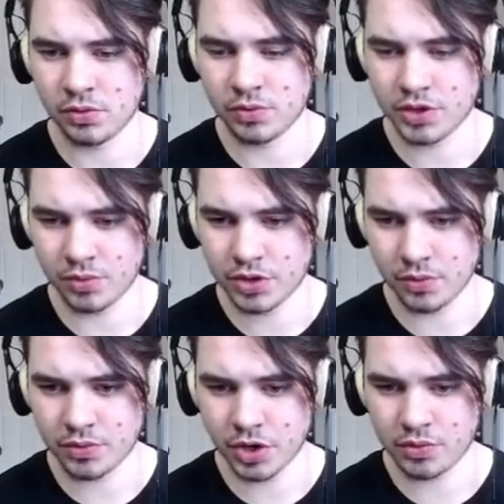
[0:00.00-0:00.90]
Go, go,
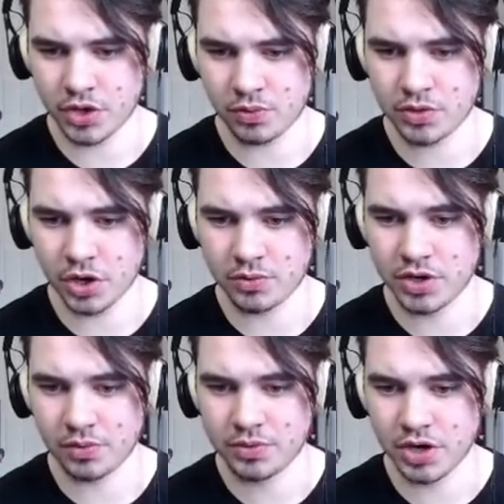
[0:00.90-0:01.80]
go, go, go,
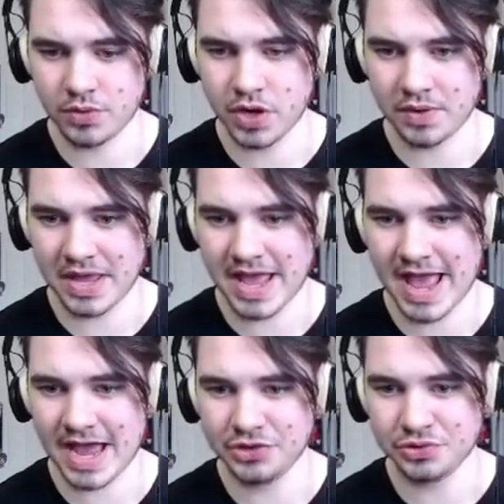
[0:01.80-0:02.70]
go, go, go.
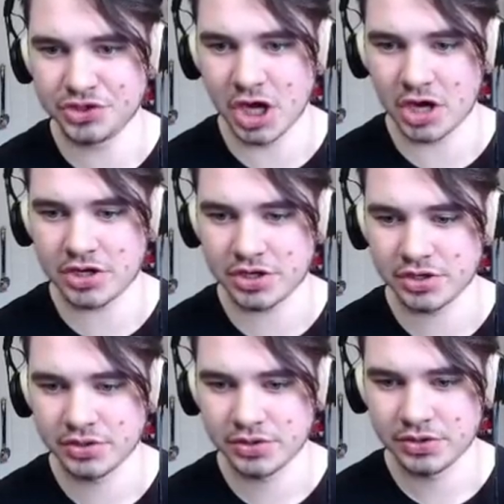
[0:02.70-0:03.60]
Yeah, you suck.
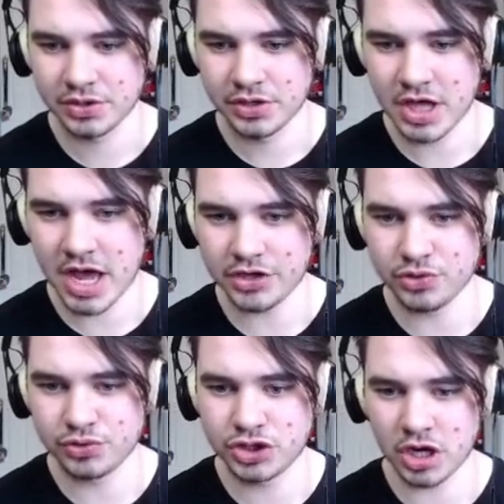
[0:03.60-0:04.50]
Yeah, you
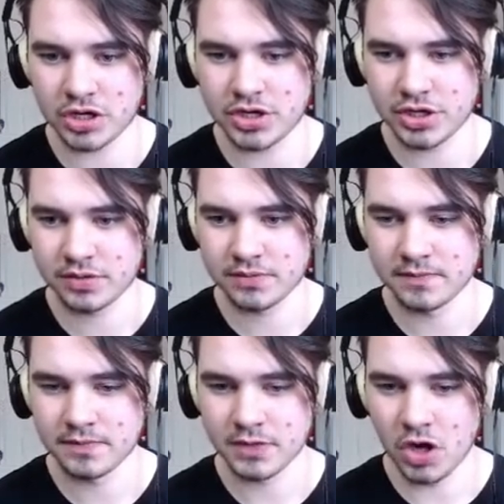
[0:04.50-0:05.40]
suck.
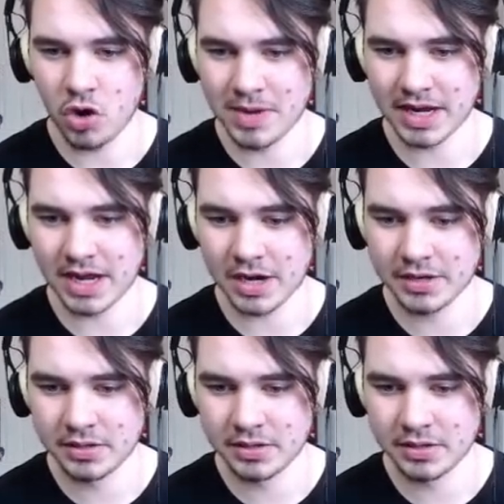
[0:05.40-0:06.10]
Oh my god.